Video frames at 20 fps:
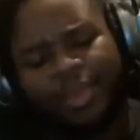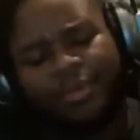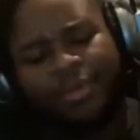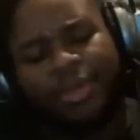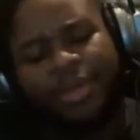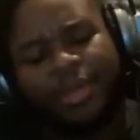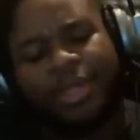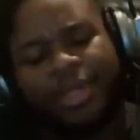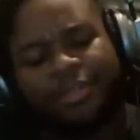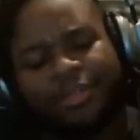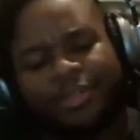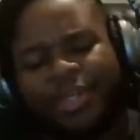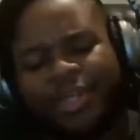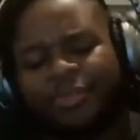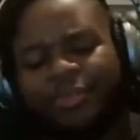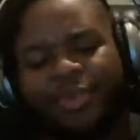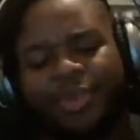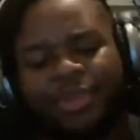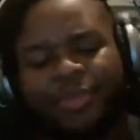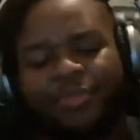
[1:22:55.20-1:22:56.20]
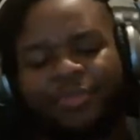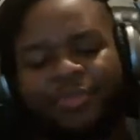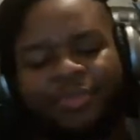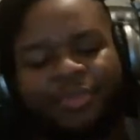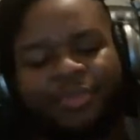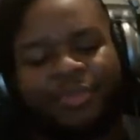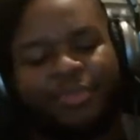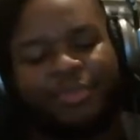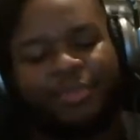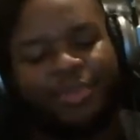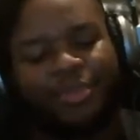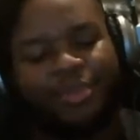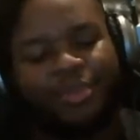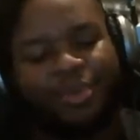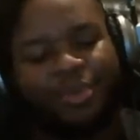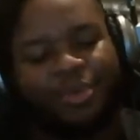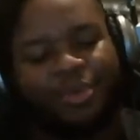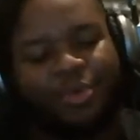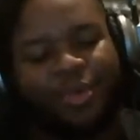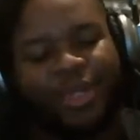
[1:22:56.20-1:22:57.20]
like I was saying, with
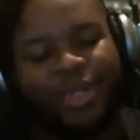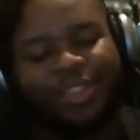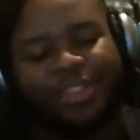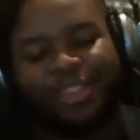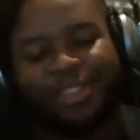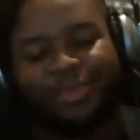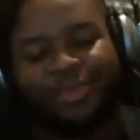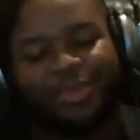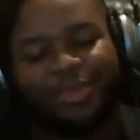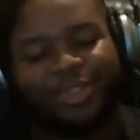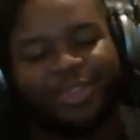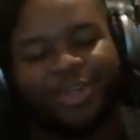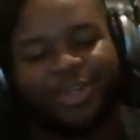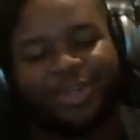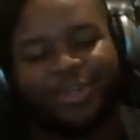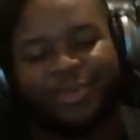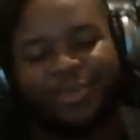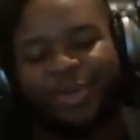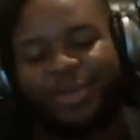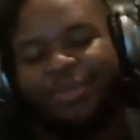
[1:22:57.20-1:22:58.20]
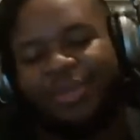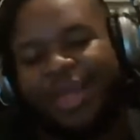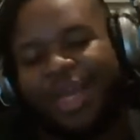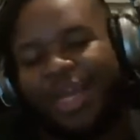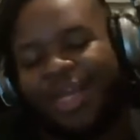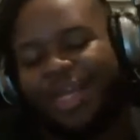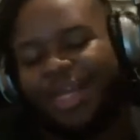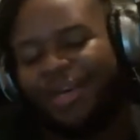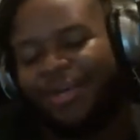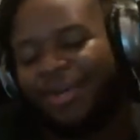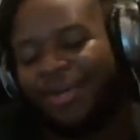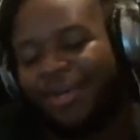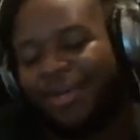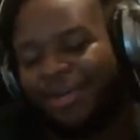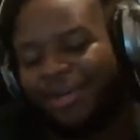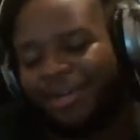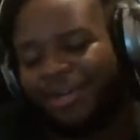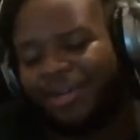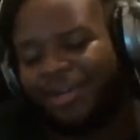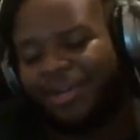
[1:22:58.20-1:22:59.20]
the racism we saw toward Black
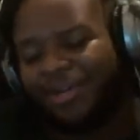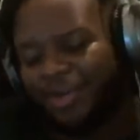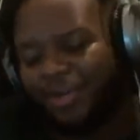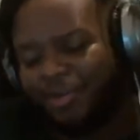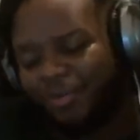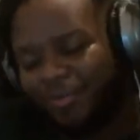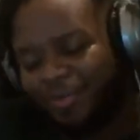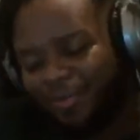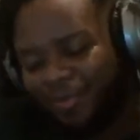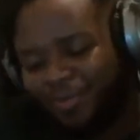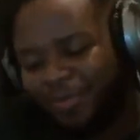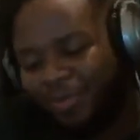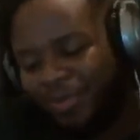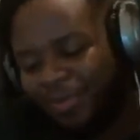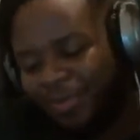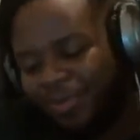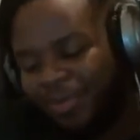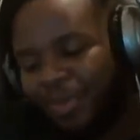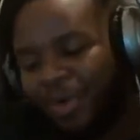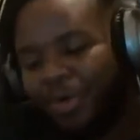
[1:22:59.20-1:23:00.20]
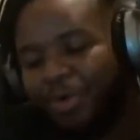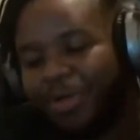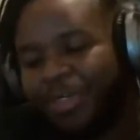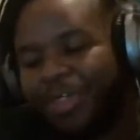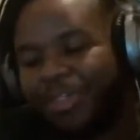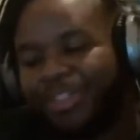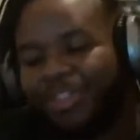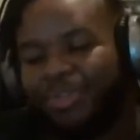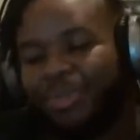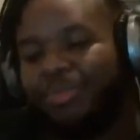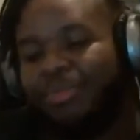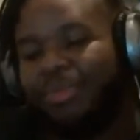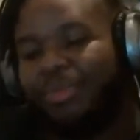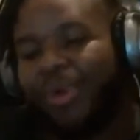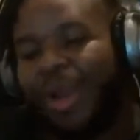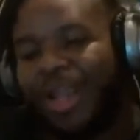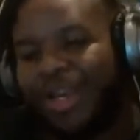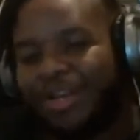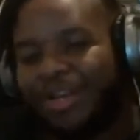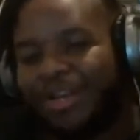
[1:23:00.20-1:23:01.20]
Ariel, you know, the more extreme
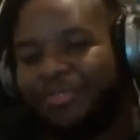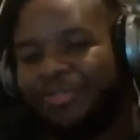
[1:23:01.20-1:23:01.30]
right of